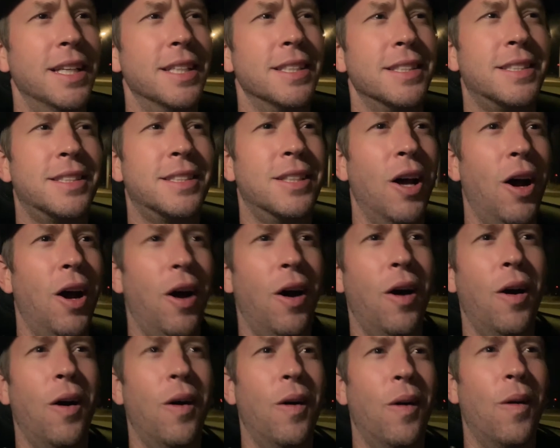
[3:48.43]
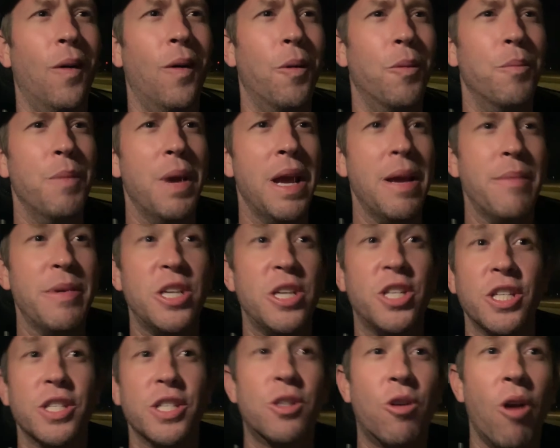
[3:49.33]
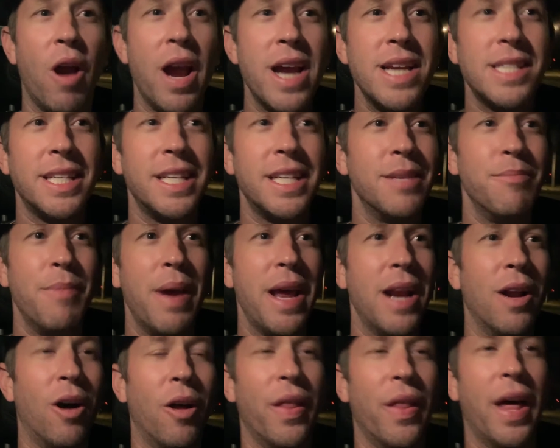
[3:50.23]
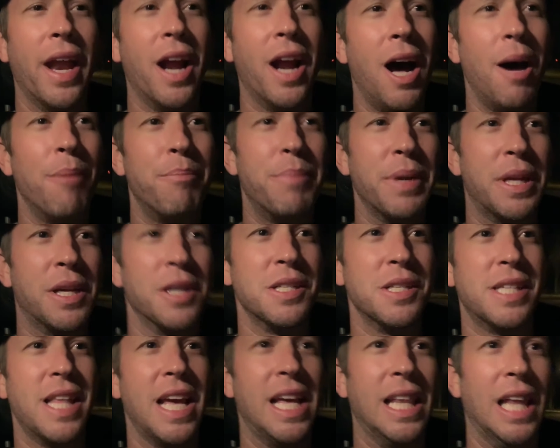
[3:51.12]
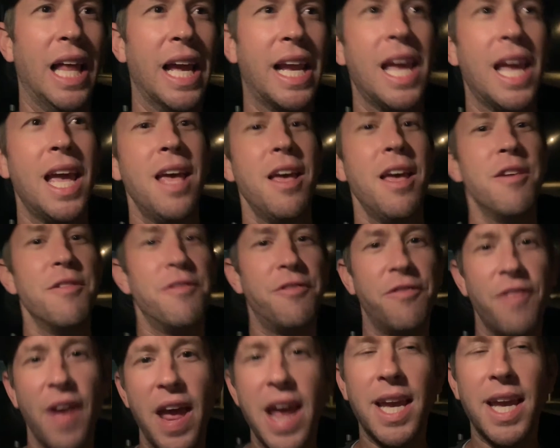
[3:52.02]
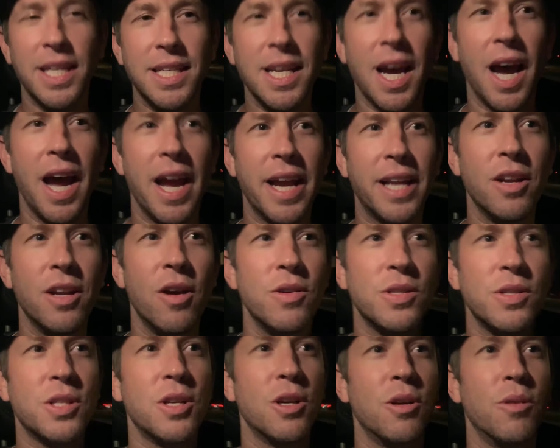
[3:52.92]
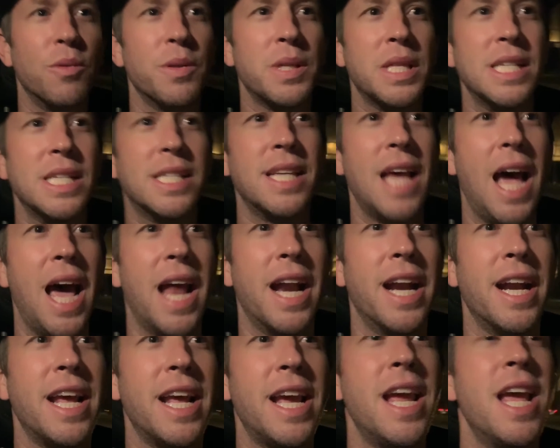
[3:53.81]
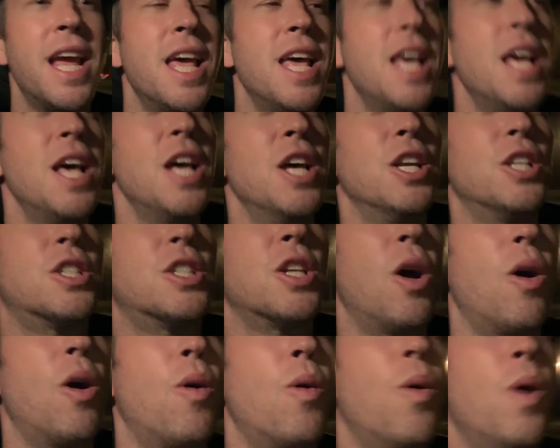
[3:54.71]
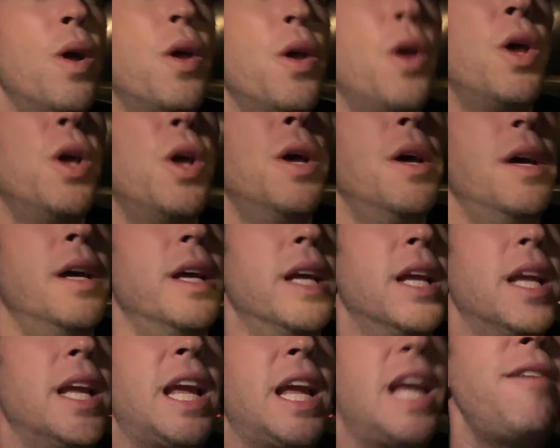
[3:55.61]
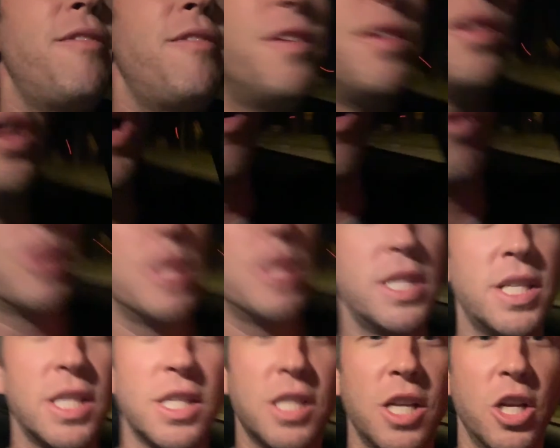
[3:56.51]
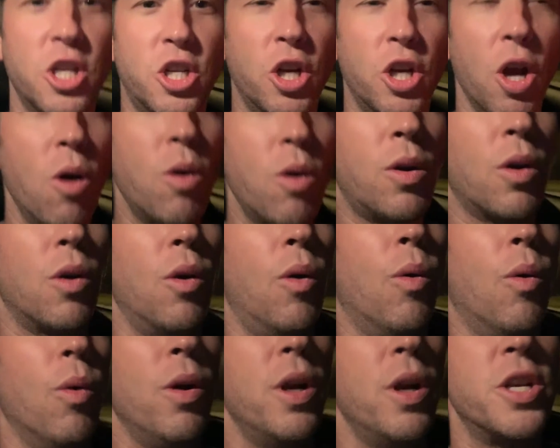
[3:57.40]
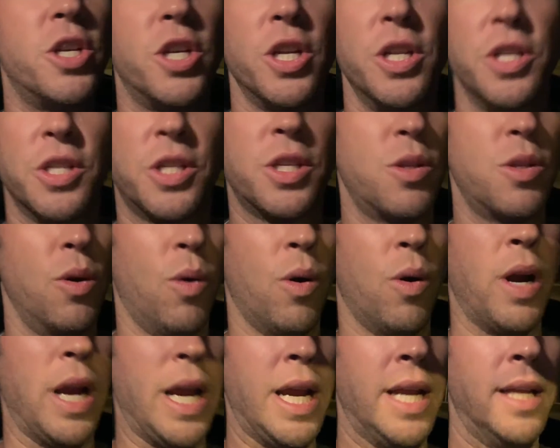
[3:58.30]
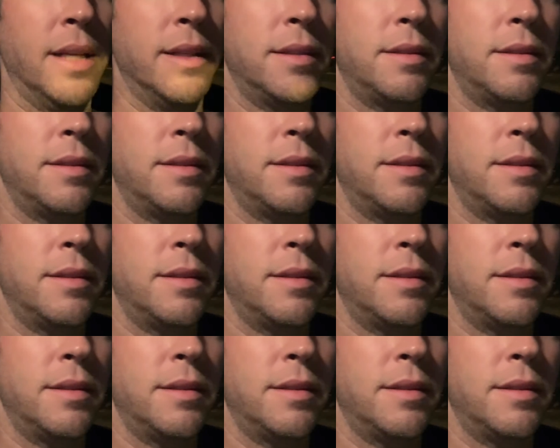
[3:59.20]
So maybe she's crazy and made all that up because they, like, fake diagnosed her with insanity. So even though this is a Joker origin story,